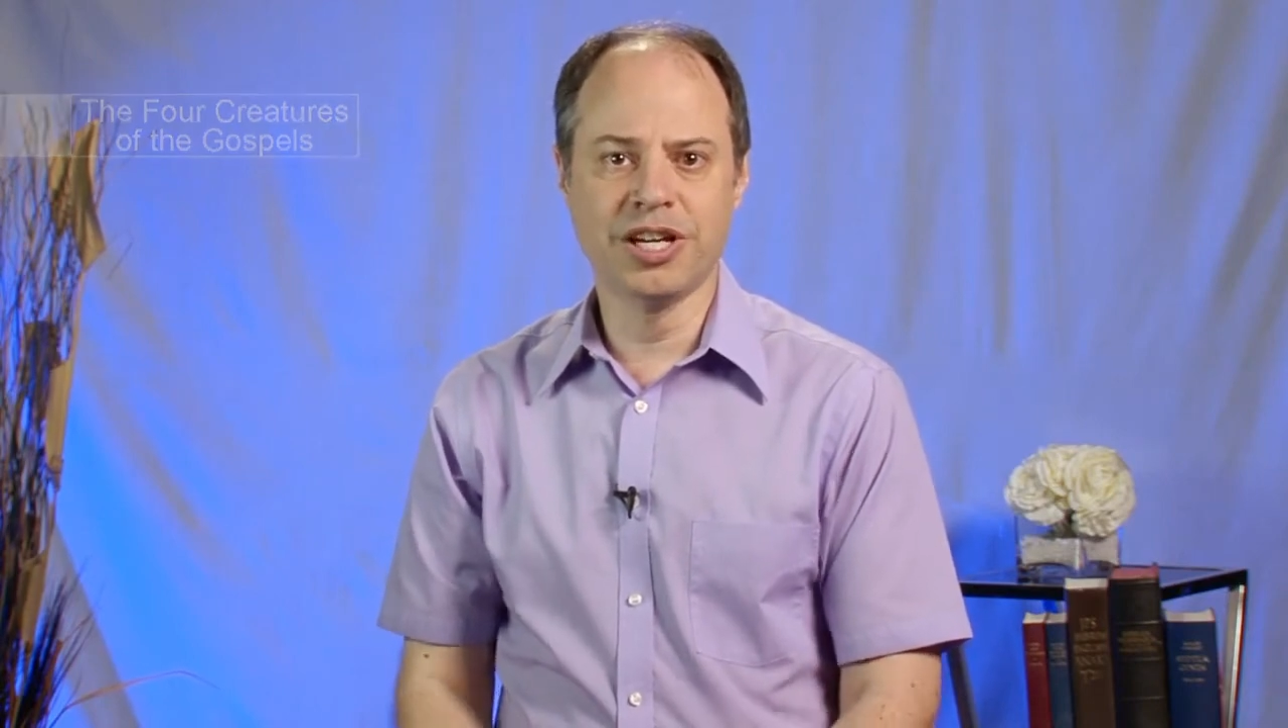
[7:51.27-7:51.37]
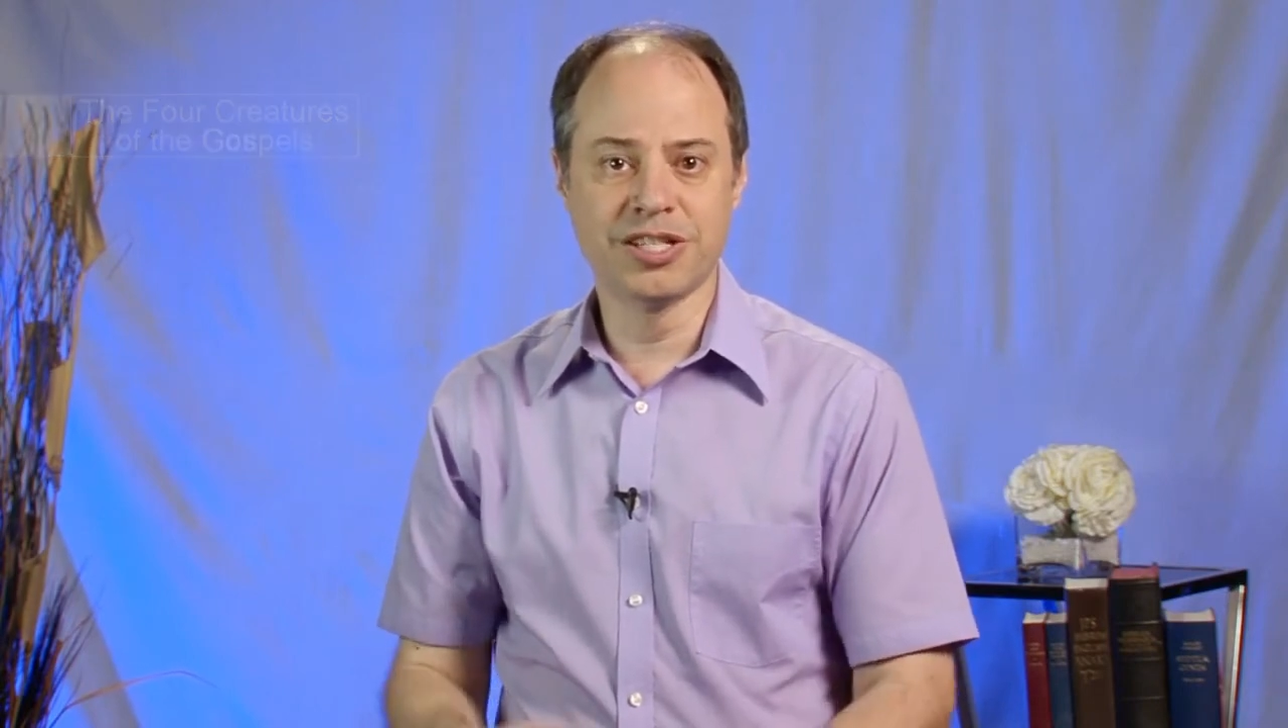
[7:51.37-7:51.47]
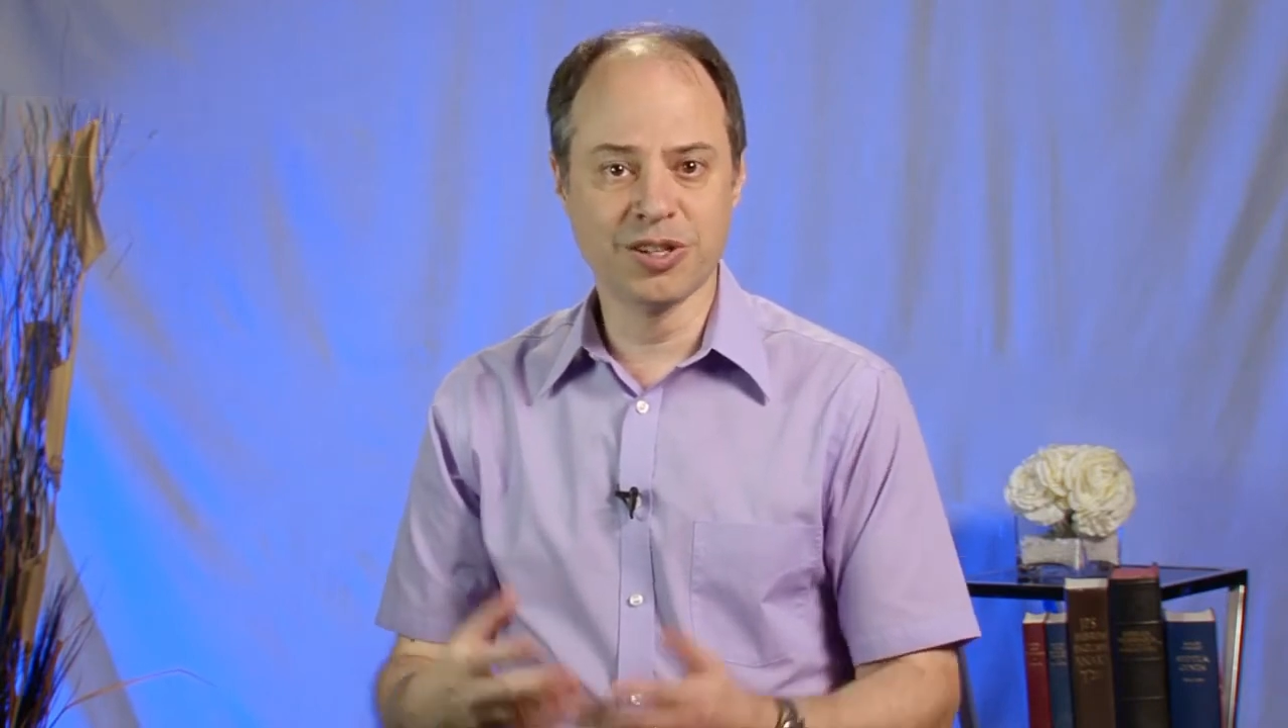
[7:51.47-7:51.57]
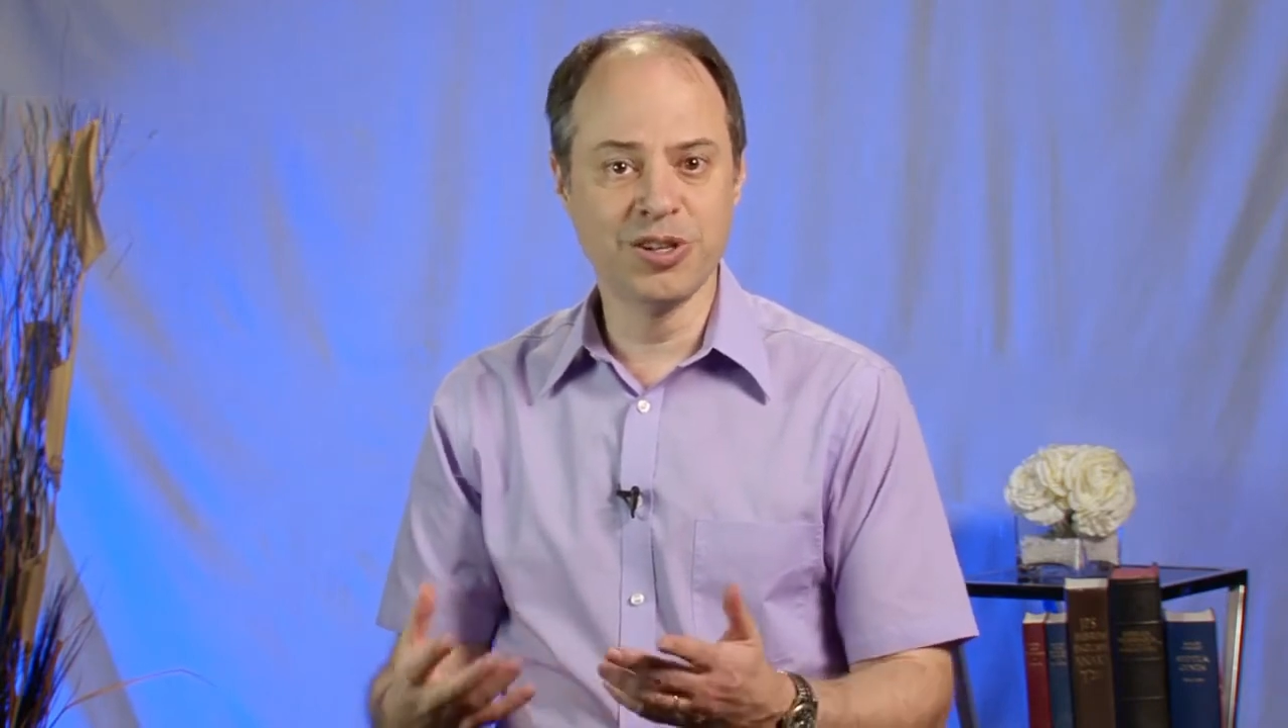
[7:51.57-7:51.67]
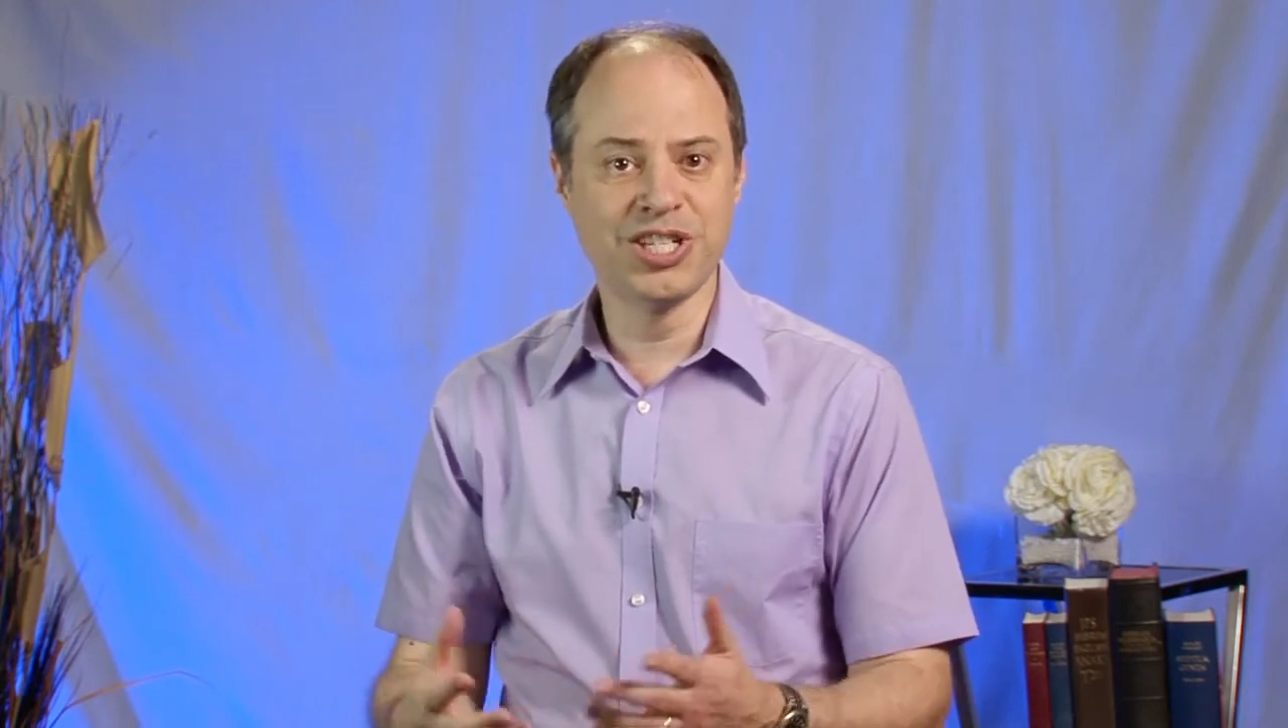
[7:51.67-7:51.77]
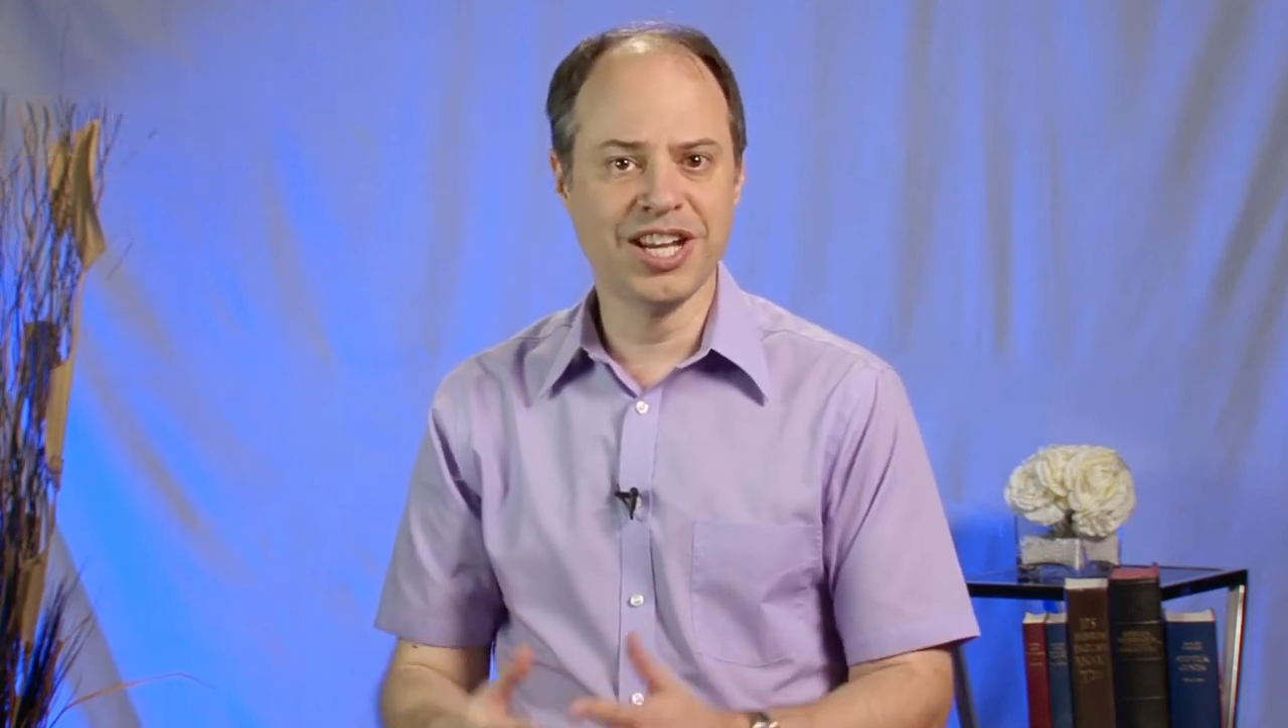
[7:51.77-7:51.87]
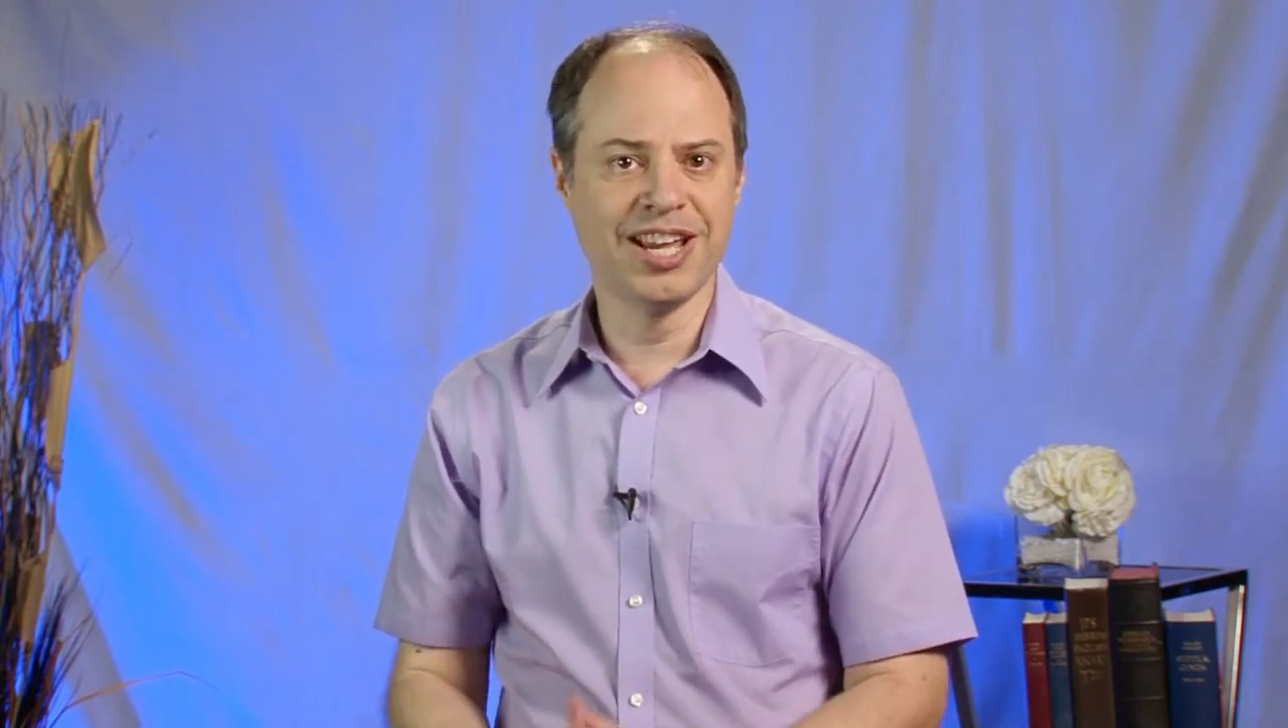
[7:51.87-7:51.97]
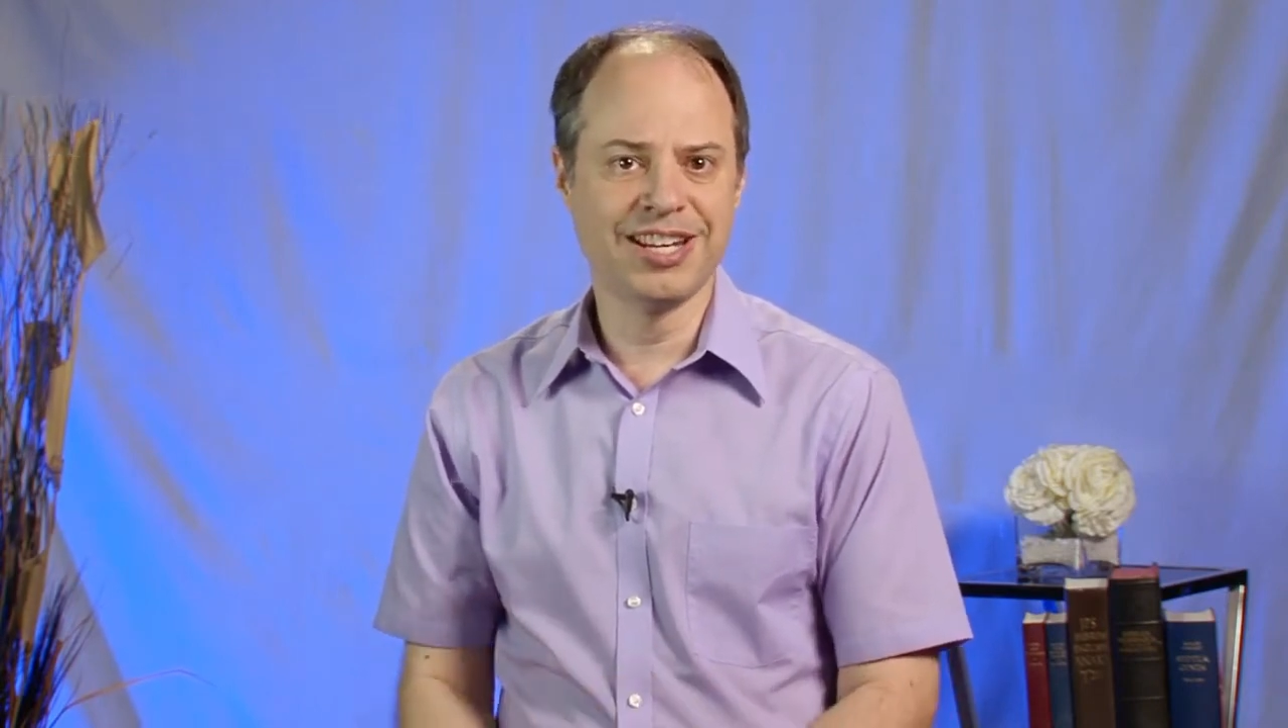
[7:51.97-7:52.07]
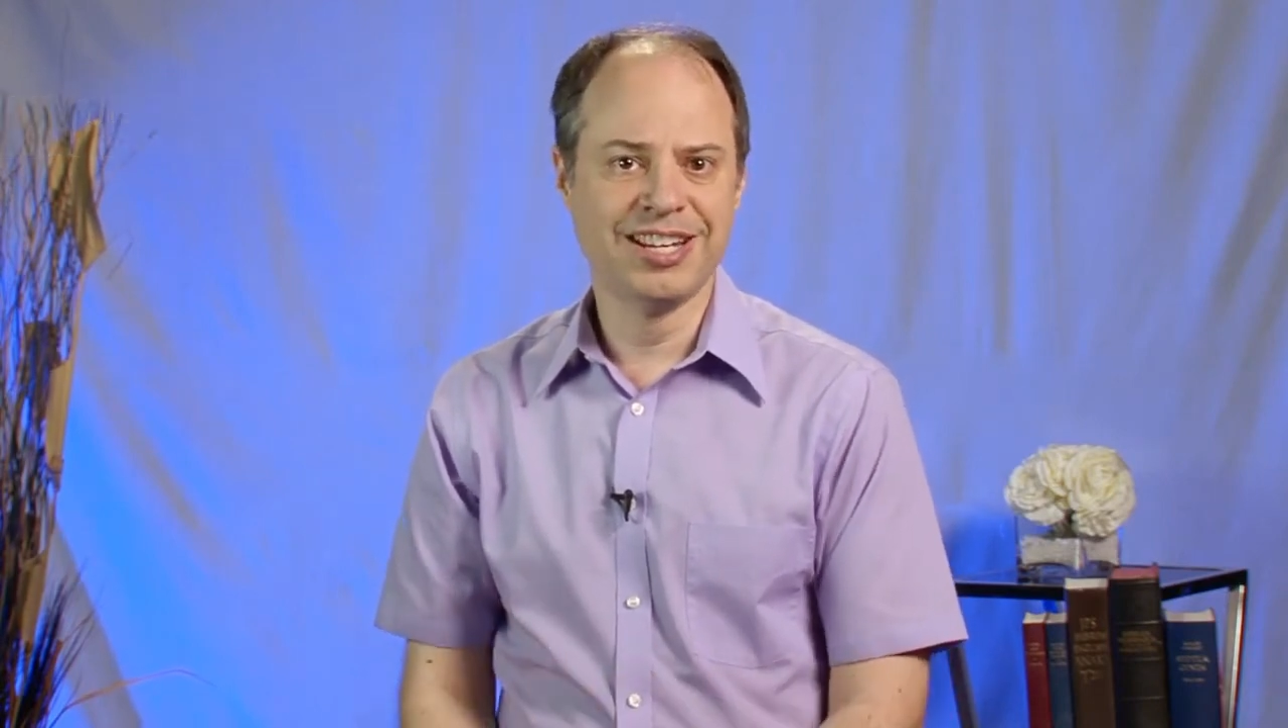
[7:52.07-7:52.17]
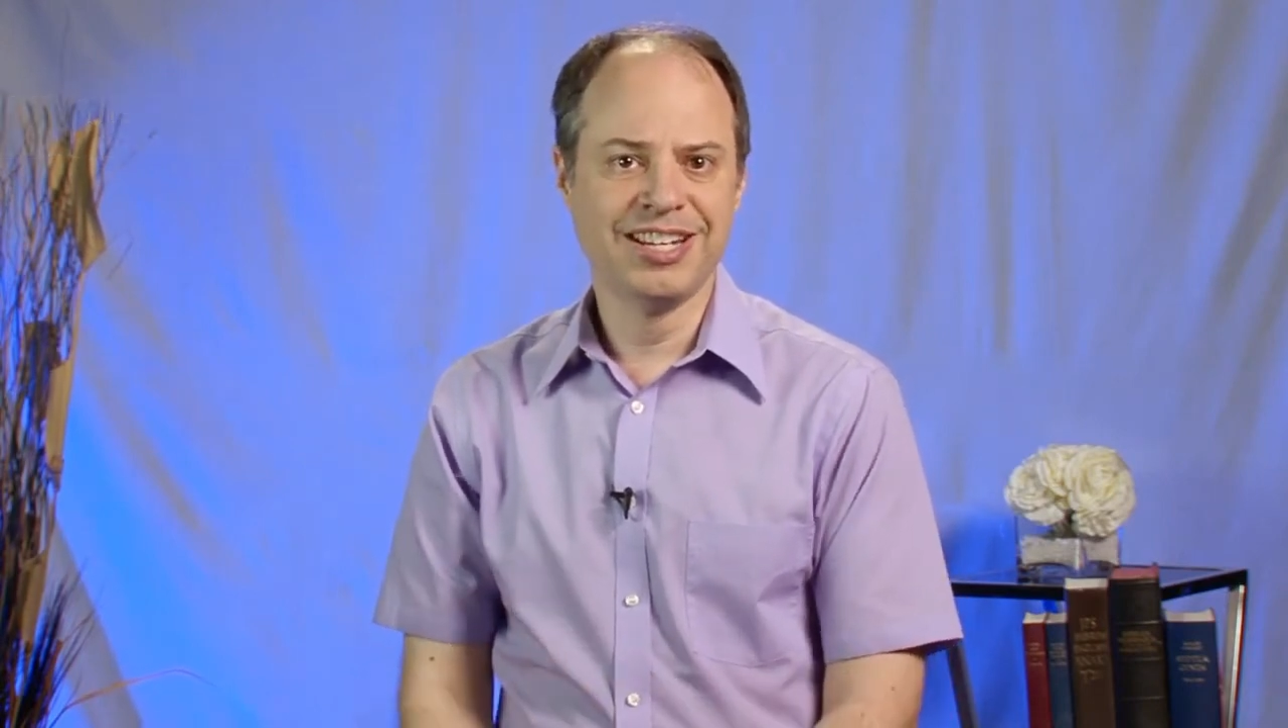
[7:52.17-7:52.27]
associate